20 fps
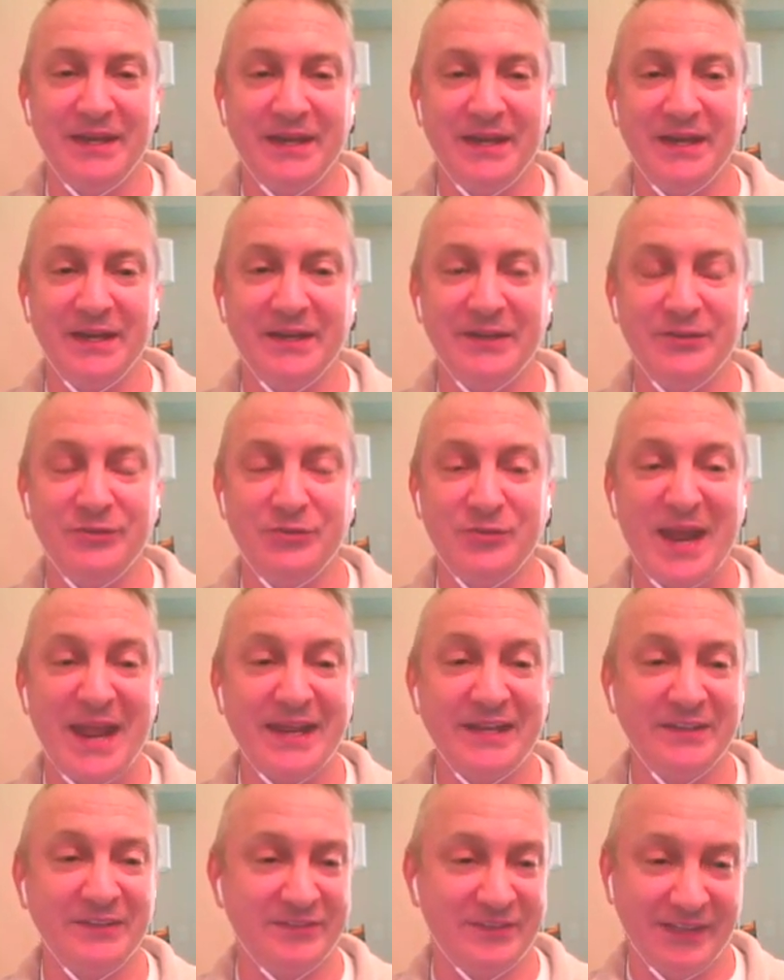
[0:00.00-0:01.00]

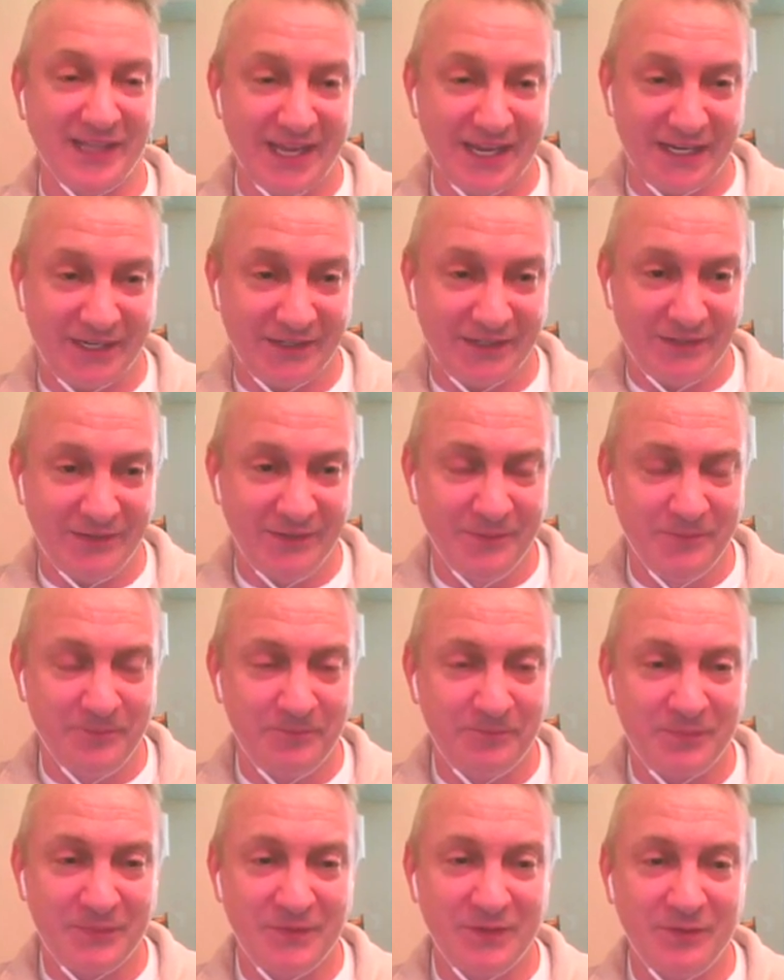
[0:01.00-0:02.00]
Dragon's Lair
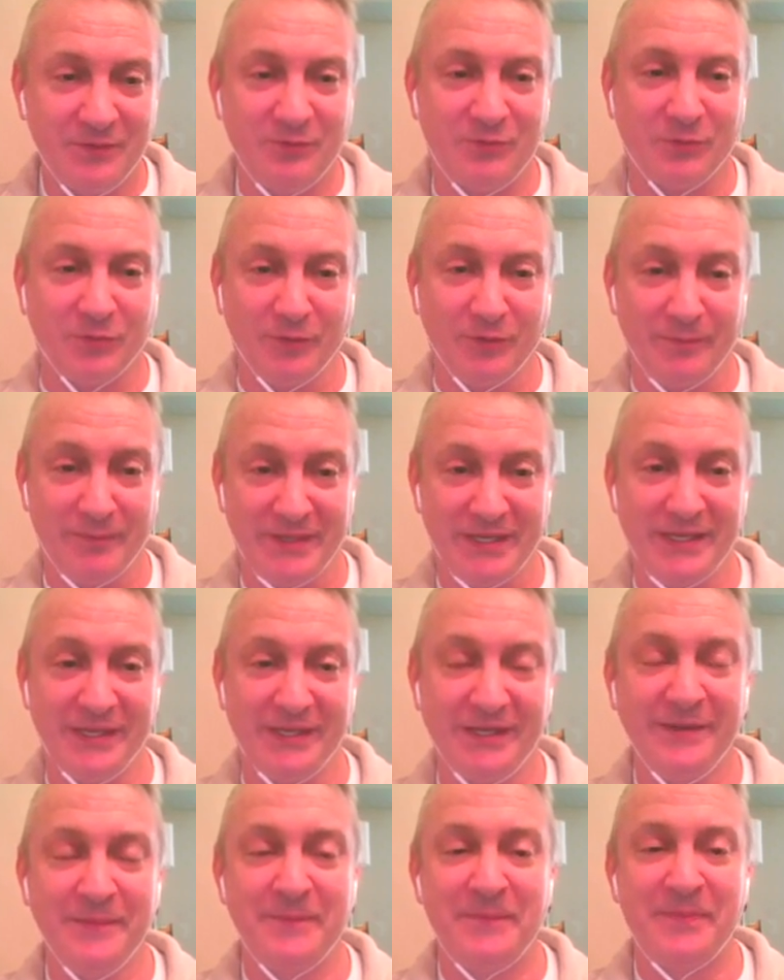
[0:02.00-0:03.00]
for
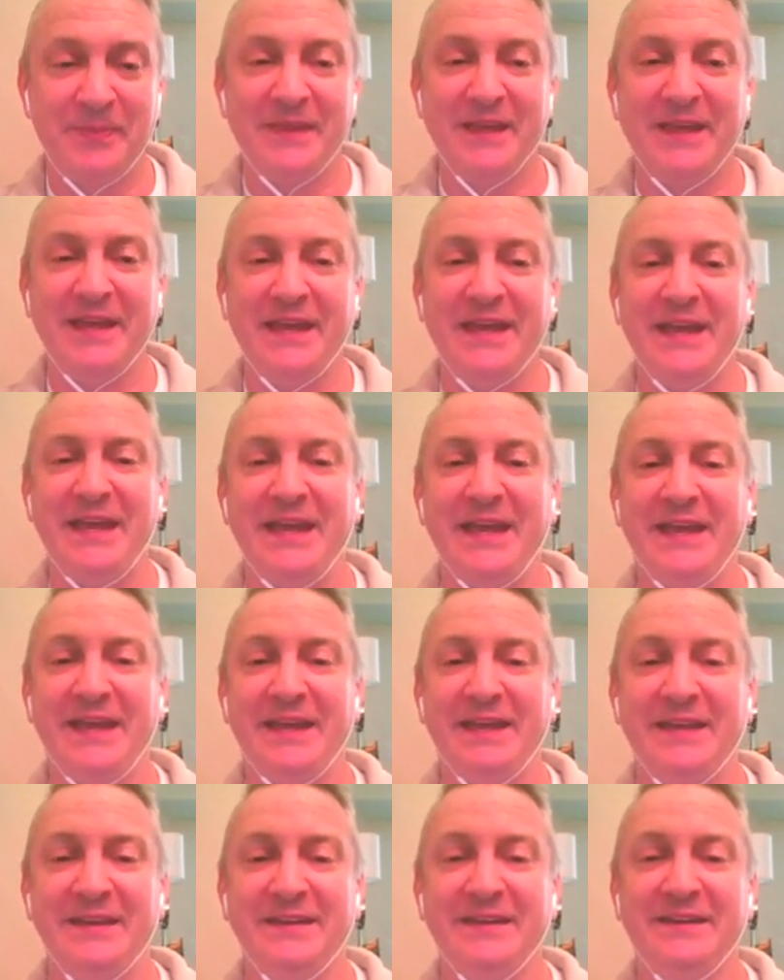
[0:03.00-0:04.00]
Amiga,
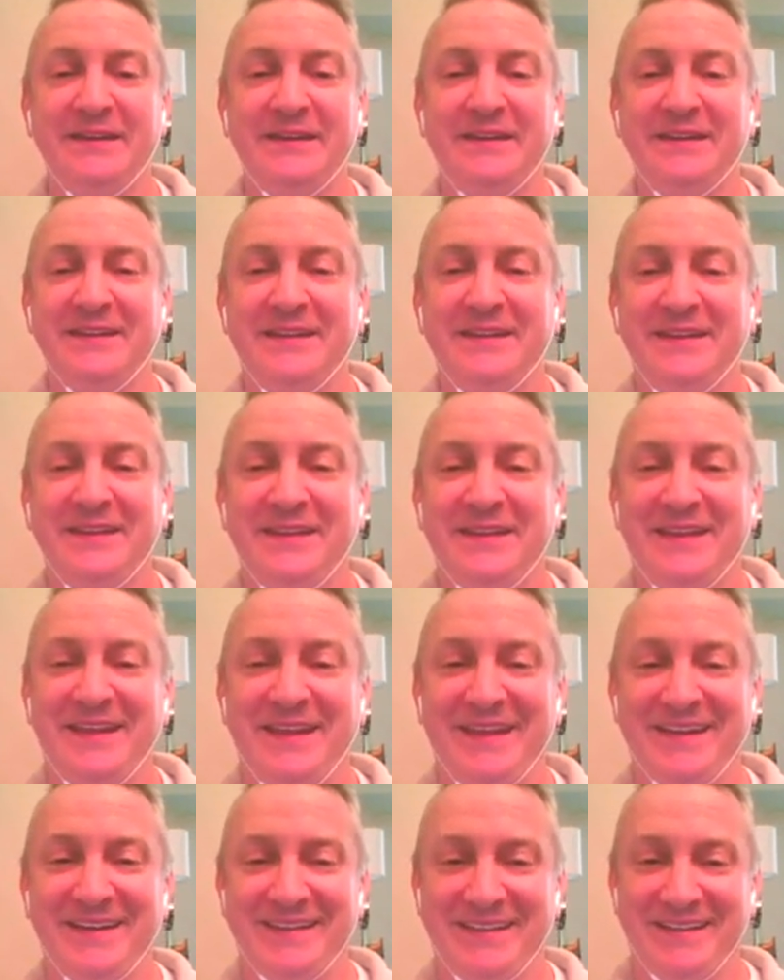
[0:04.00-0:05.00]
and
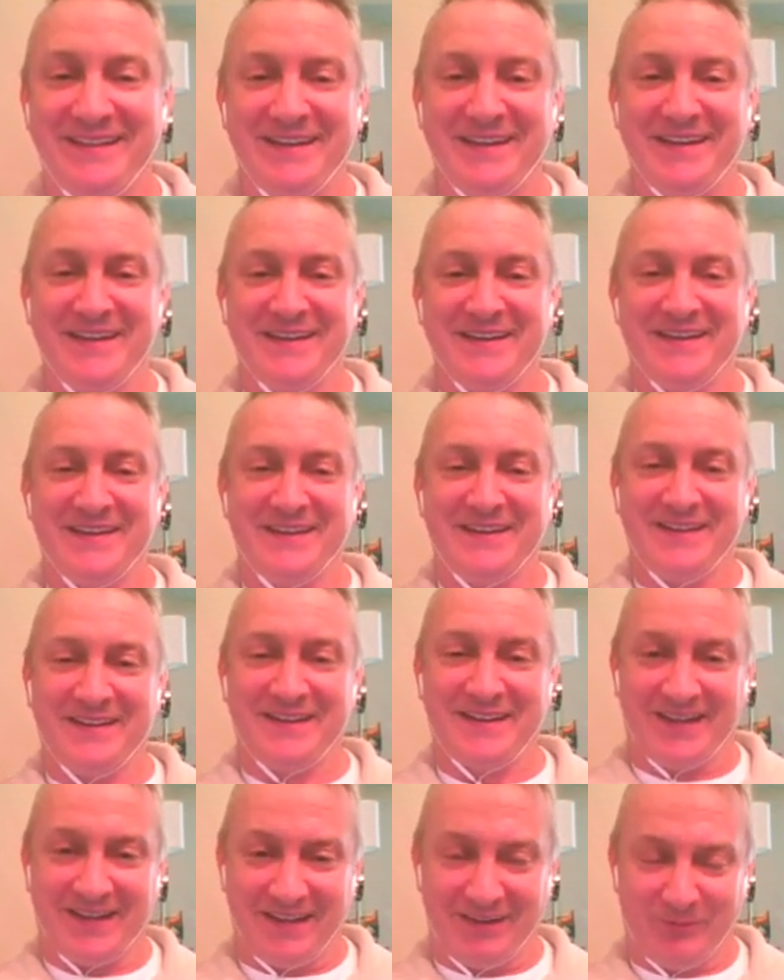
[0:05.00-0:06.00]
then
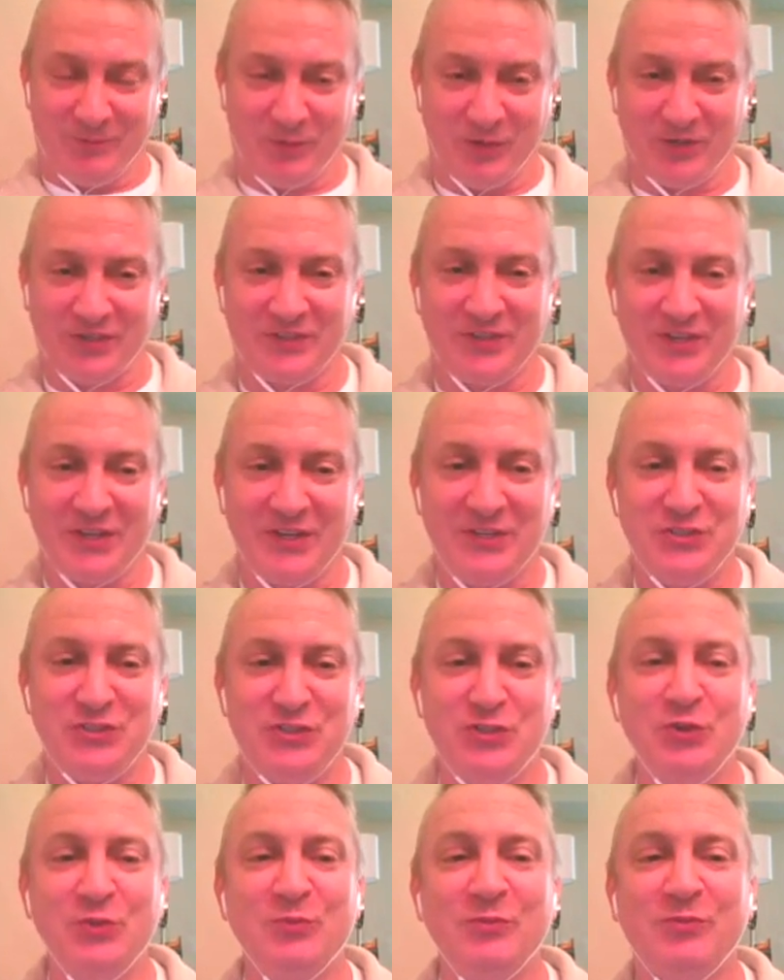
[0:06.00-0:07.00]
I worked on
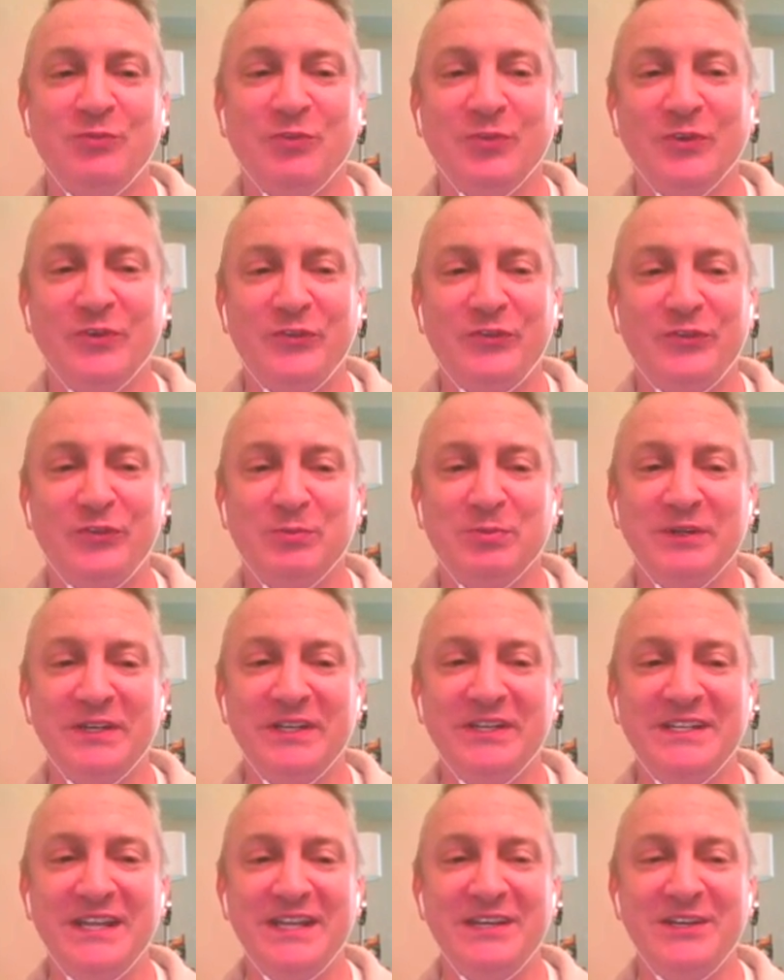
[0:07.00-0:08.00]
Doom for the Super
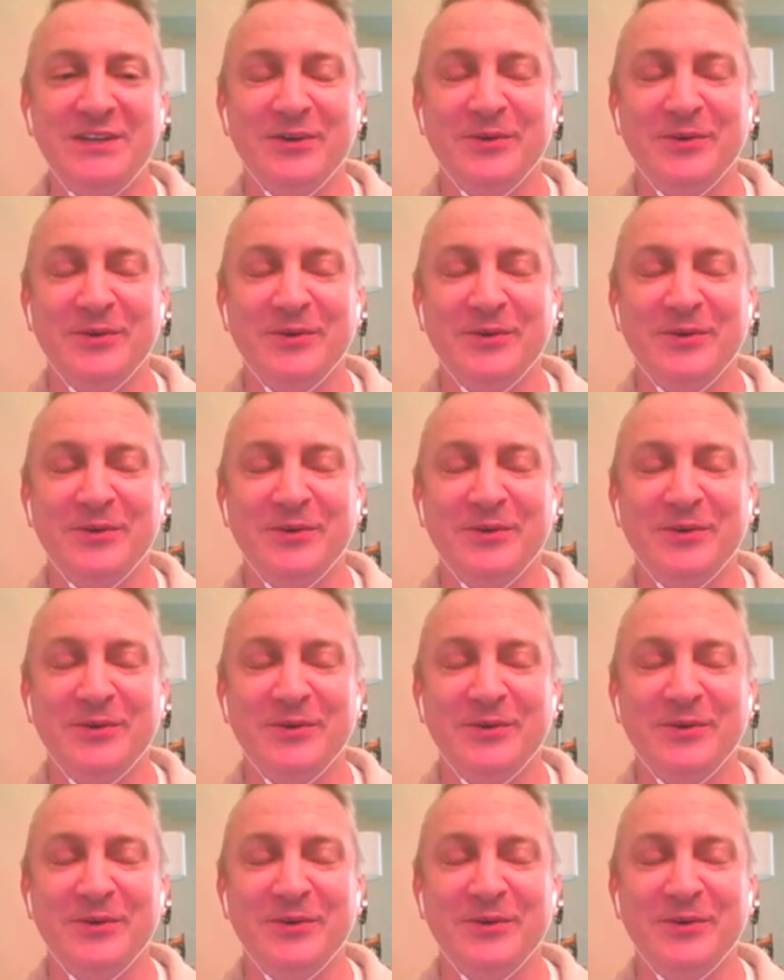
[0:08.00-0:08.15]
Nintendo.